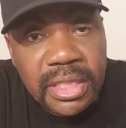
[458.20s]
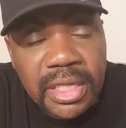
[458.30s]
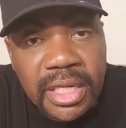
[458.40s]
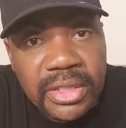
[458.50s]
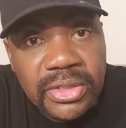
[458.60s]

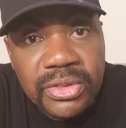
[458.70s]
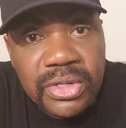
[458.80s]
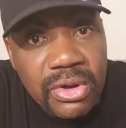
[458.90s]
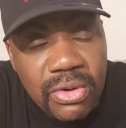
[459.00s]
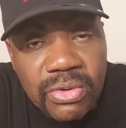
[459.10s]
And
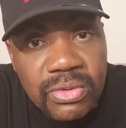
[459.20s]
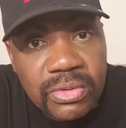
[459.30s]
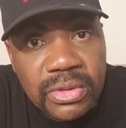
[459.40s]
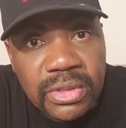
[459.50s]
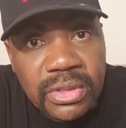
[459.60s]
you
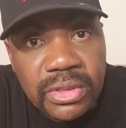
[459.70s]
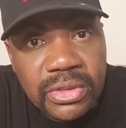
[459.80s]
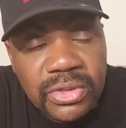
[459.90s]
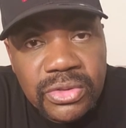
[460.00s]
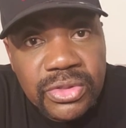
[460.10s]

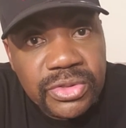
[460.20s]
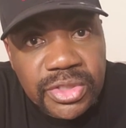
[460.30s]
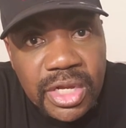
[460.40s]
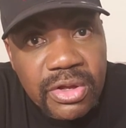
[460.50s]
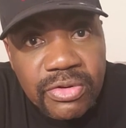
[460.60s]

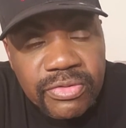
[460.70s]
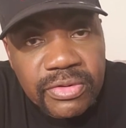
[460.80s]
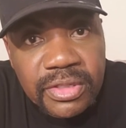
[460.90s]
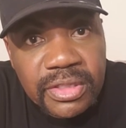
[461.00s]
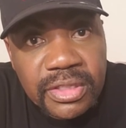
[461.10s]
yourself
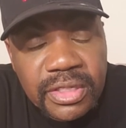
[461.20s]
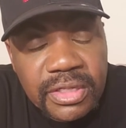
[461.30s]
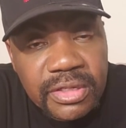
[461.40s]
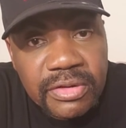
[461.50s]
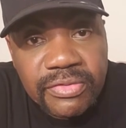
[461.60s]

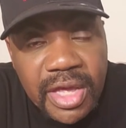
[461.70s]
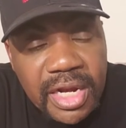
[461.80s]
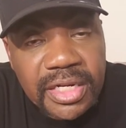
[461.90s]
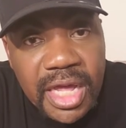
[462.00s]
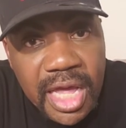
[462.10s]
have got
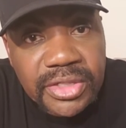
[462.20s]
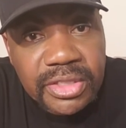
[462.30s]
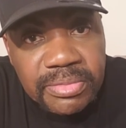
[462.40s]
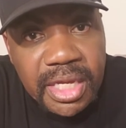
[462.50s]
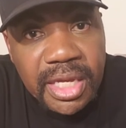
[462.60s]
to die
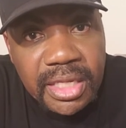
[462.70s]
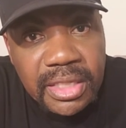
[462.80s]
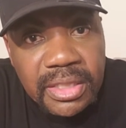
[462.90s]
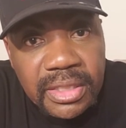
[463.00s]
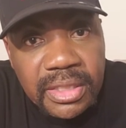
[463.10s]
someday.
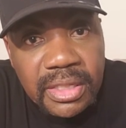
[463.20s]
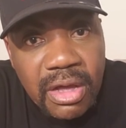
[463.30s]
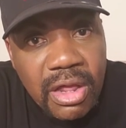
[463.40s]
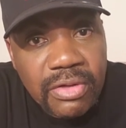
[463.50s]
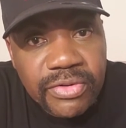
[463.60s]

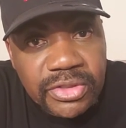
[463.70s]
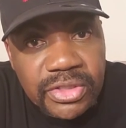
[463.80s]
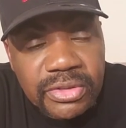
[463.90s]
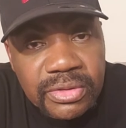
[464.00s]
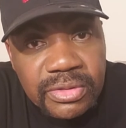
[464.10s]
All of us do.